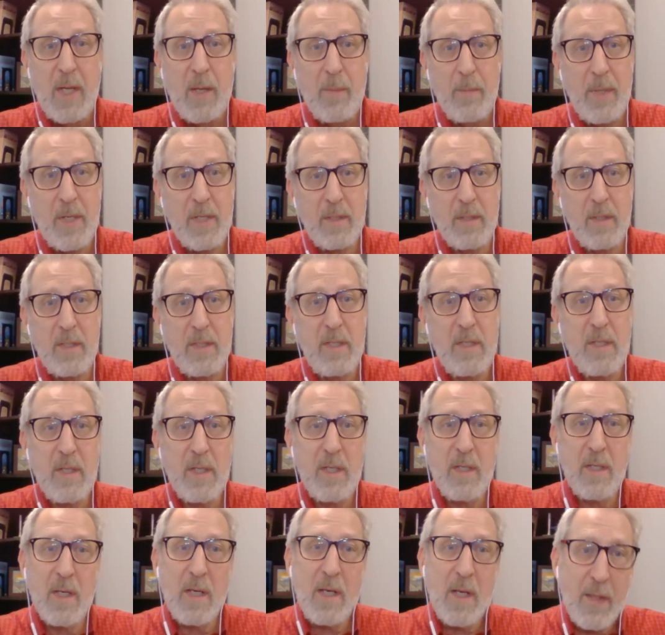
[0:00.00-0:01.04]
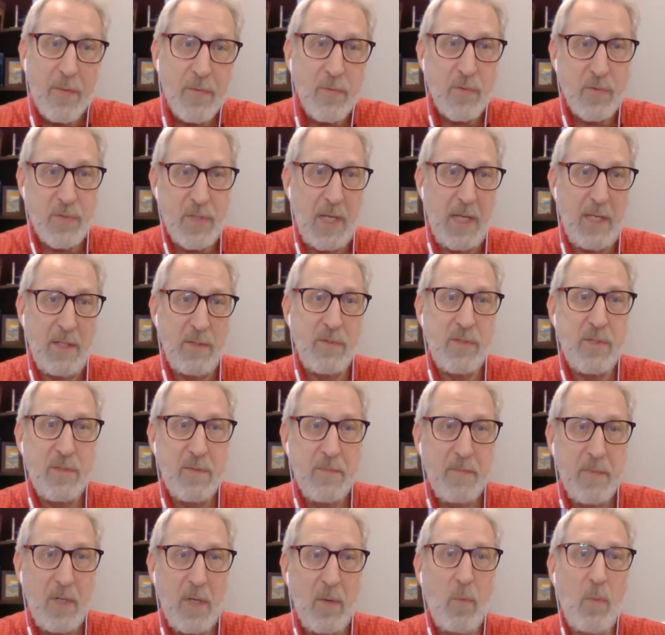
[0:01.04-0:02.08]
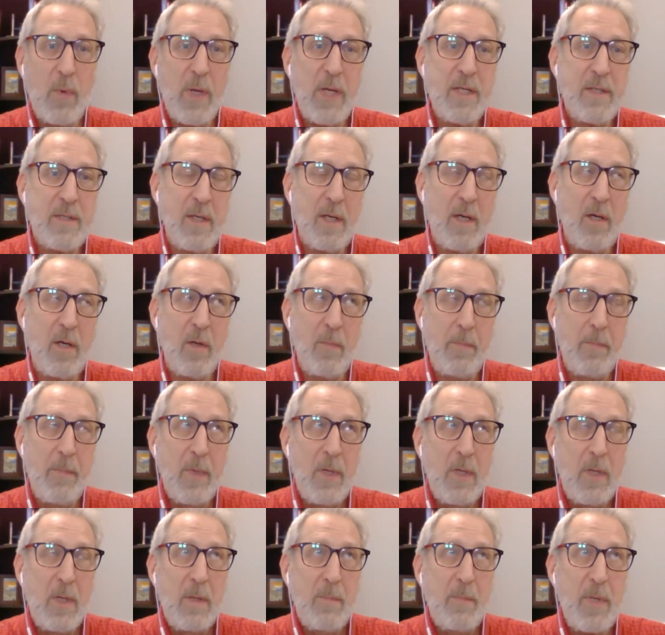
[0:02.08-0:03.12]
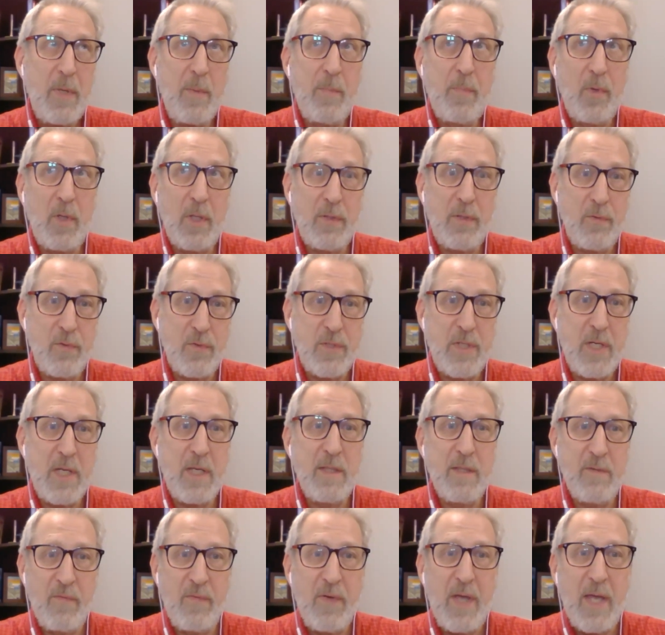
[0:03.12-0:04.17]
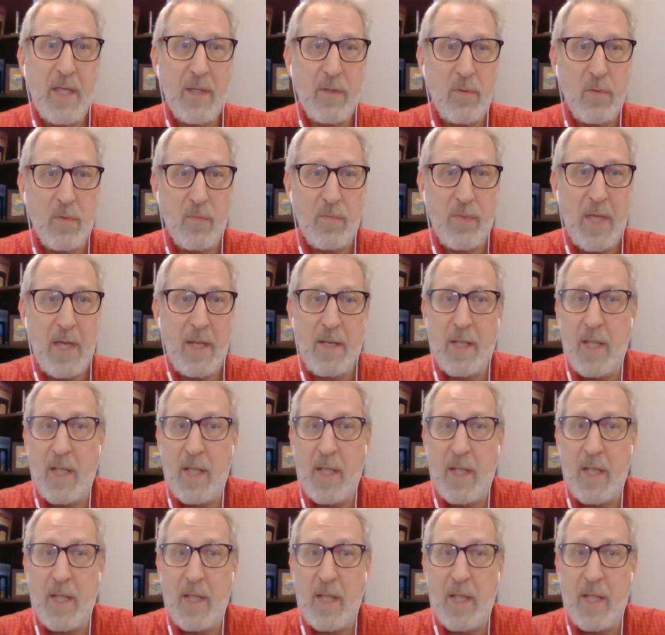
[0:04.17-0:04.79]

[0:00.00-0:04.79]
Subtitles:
But in another sense, a way to help people understand the value of that.